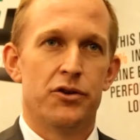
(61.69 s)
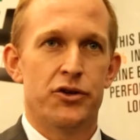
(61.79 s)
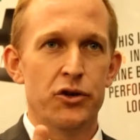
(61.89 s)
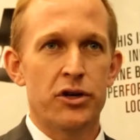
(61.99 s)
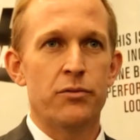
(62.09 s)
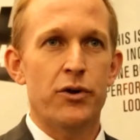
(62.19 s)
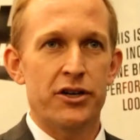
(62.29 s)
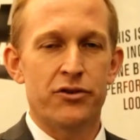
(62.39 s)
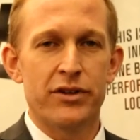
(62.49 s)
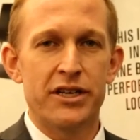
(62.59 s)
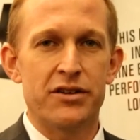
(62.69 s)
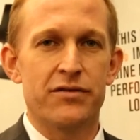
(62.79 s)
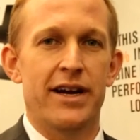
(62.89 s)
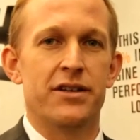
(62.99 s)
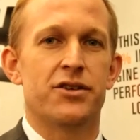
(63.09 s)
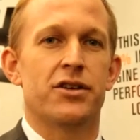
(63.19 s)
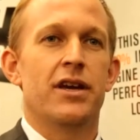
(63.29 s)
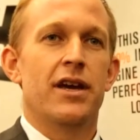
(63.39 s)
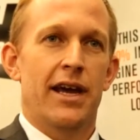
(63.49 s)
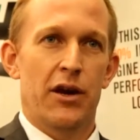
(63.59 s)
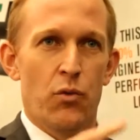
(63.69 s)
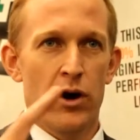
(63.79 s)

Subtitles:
Two compression release events in